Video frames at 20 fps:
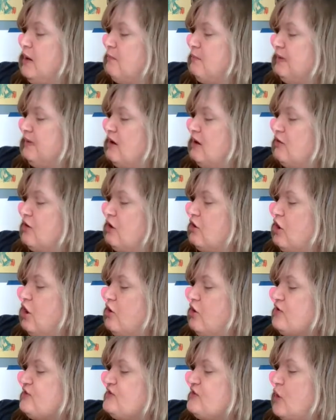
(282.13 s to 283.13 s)
but there are
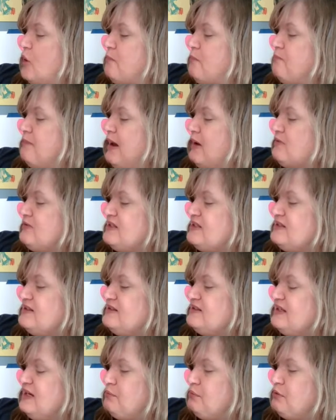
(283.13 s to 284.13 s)
also mountain
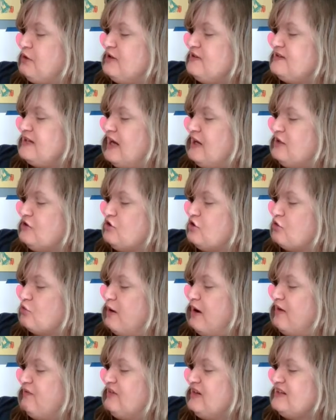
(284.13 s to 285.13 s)
zebras and
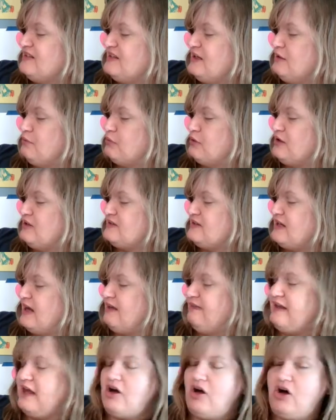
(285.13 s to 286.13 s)
Grevy's zebras,
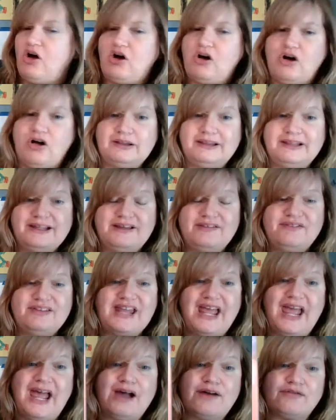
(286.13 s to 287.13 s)
and they all live in
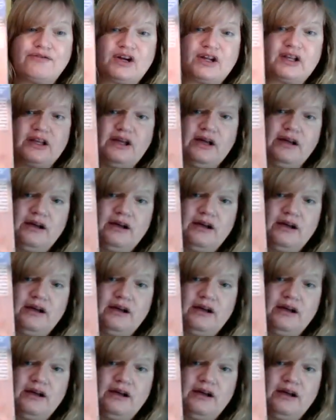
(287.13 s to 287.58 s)
Africa.